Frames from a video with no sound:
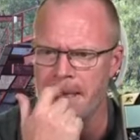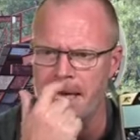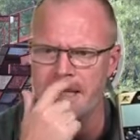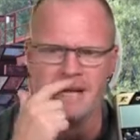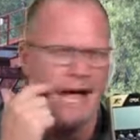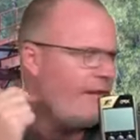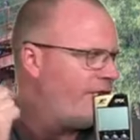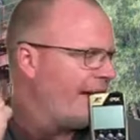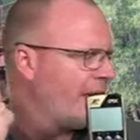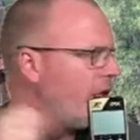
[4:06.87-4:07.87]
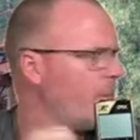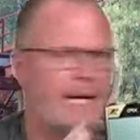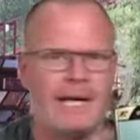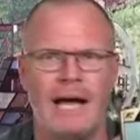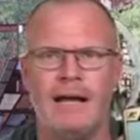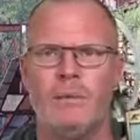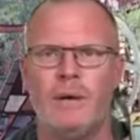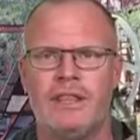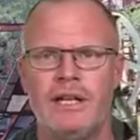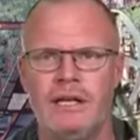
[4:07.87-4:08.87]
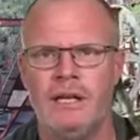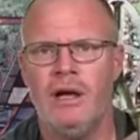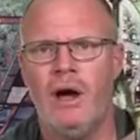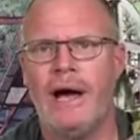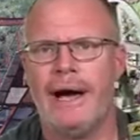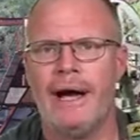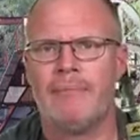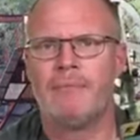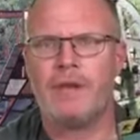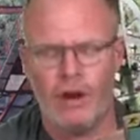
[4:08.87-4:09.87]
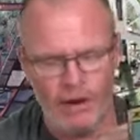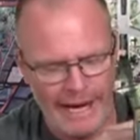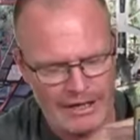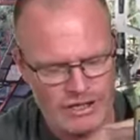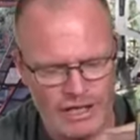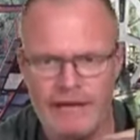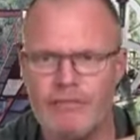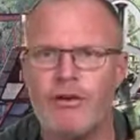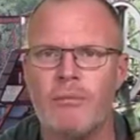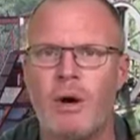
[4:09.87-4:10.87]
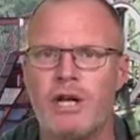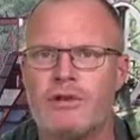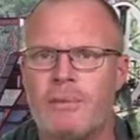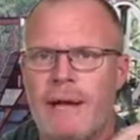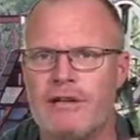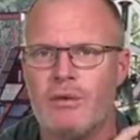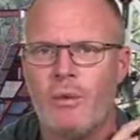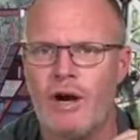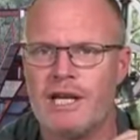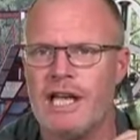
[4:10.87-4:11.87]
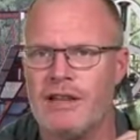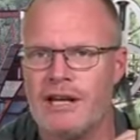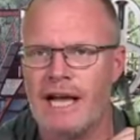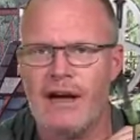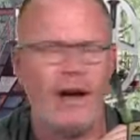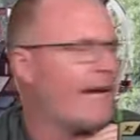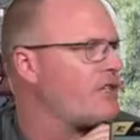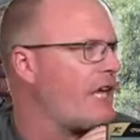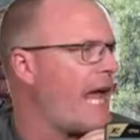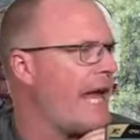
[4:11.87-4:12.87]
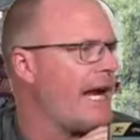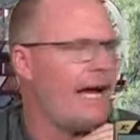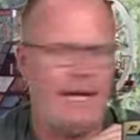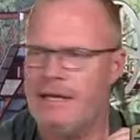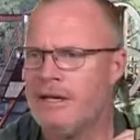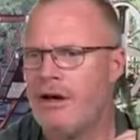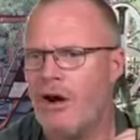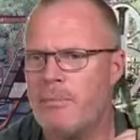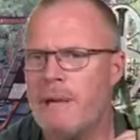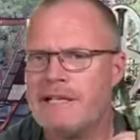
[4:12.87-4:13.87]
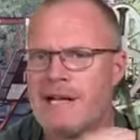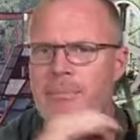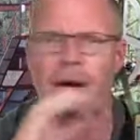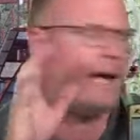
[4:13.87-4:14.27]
yes, I have found a little bit of colour with it. I actually, from my trip out to Warwick the other day, I picked up